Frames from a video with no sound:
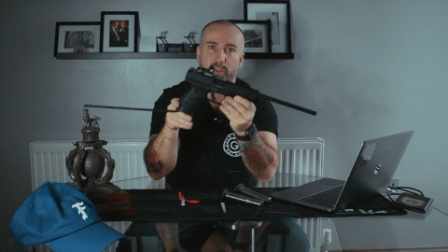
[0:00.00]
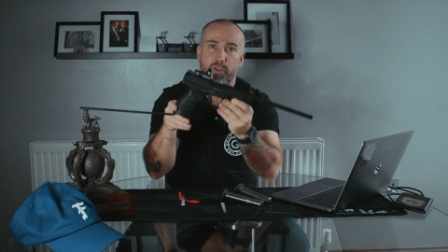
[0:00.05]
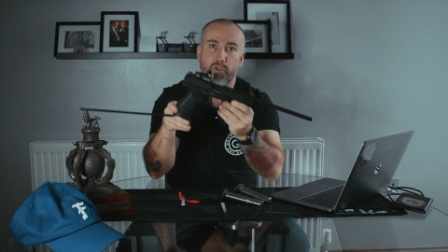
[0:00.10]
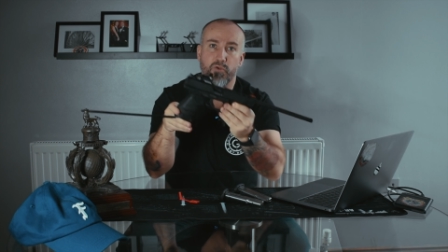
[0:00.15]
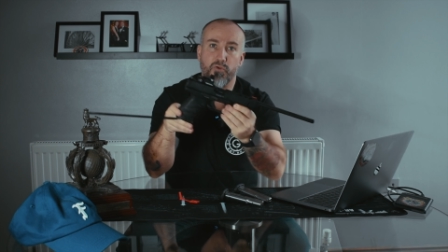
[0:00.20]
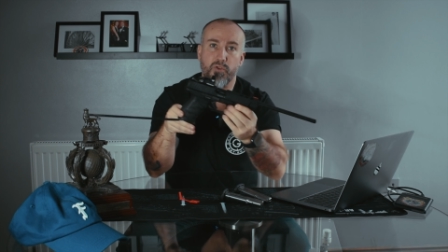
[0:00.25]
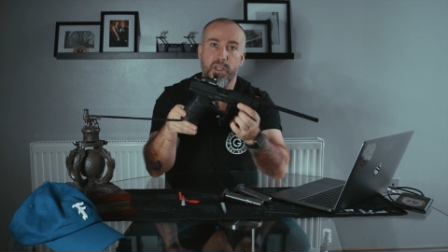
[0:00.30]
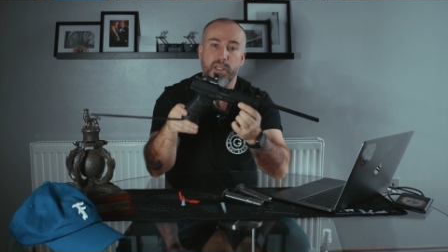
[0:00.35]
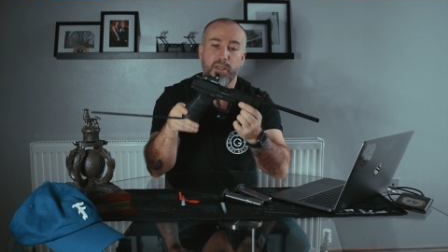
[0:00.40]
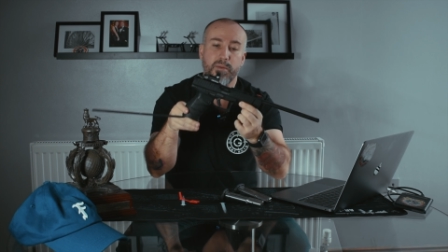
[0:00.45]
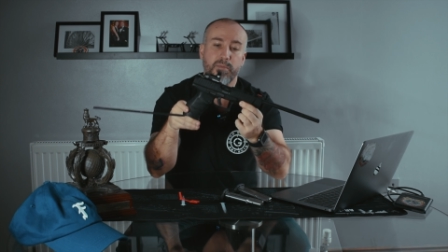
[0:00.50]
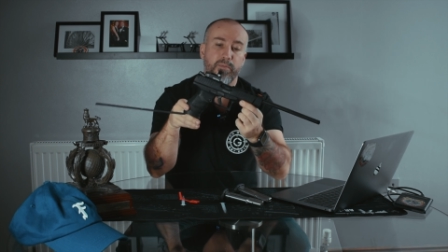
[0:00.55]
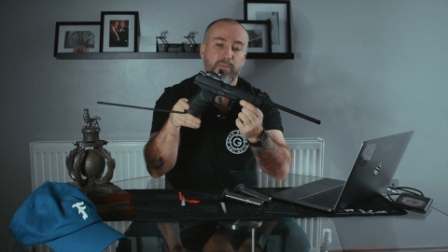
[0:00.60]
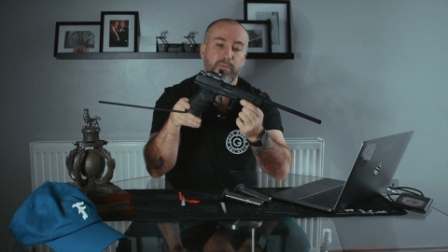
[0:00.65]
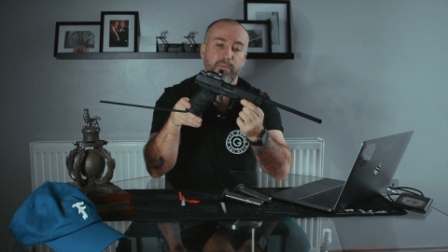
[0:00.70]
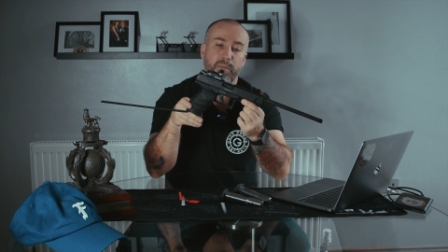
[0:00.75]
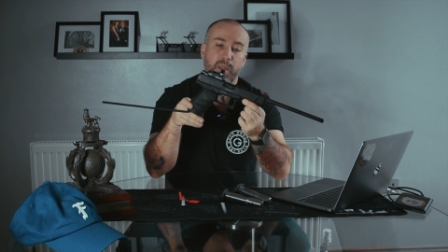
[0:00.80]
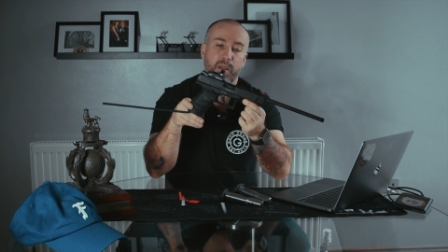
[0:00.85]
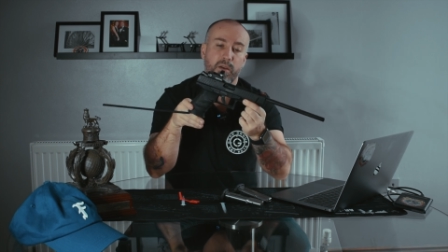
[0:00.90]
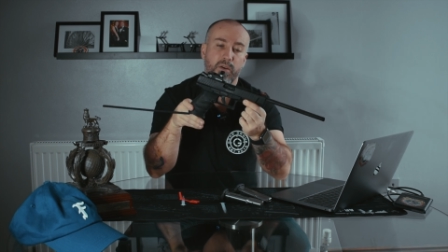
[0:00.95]
a dream
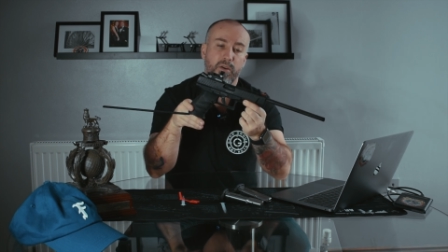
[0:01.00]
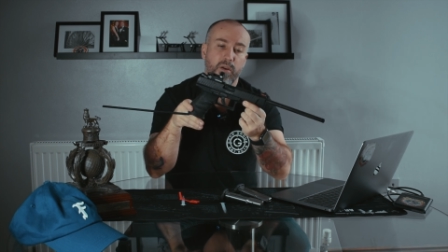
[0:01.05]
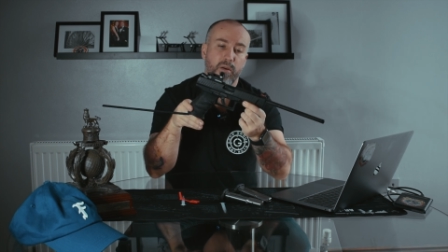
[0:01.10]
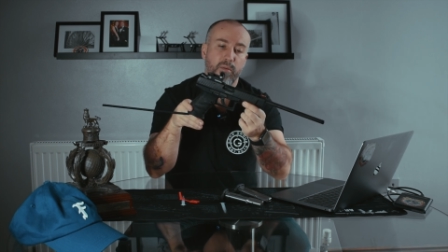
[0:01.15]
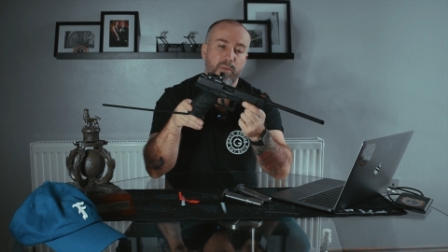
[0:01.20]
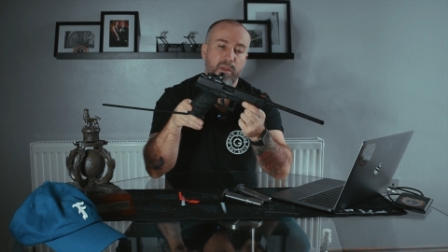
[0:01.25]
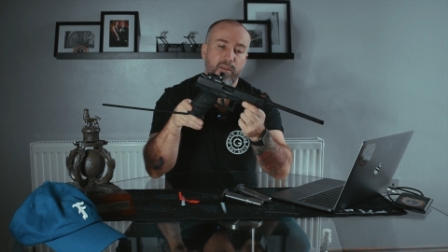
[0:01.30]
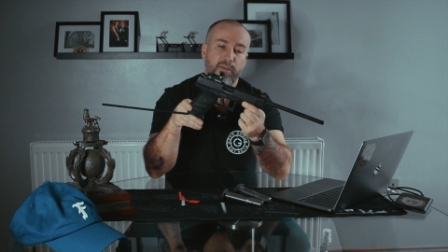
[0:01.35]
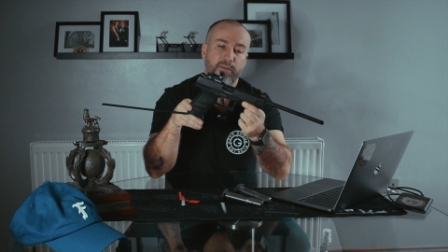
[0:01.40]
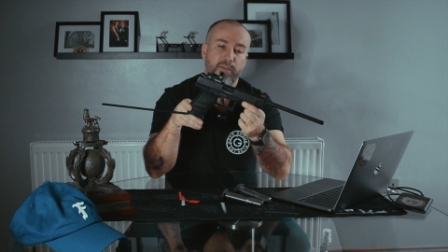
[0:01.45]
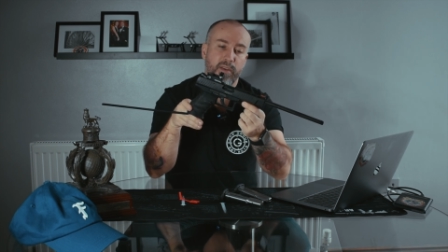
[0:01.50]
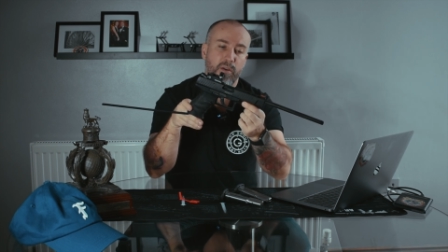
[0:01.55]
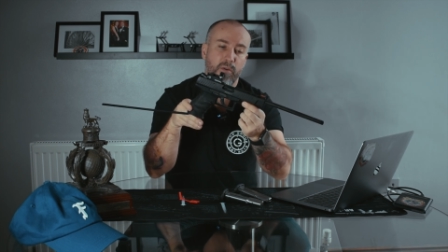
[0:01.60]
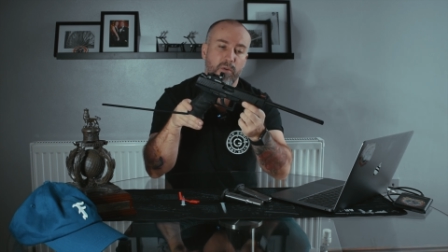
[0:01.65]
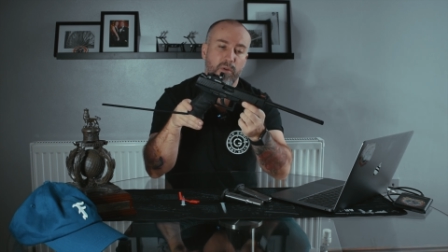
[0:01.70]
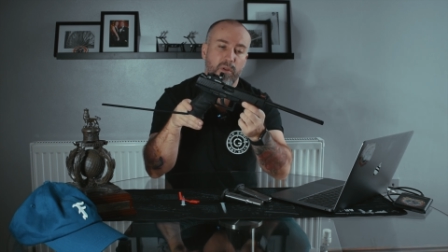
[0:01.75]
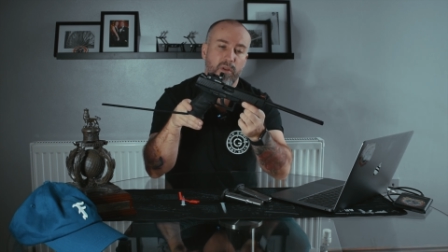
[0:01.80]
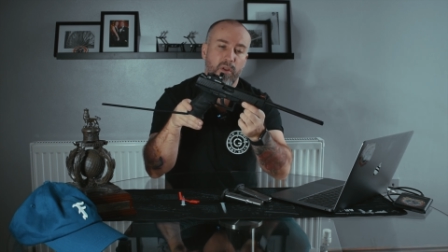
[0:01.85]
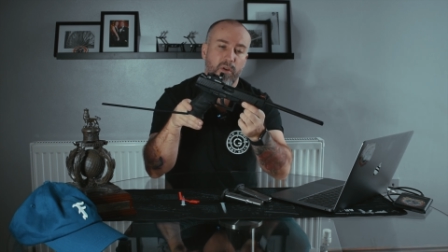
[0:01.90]
in the field.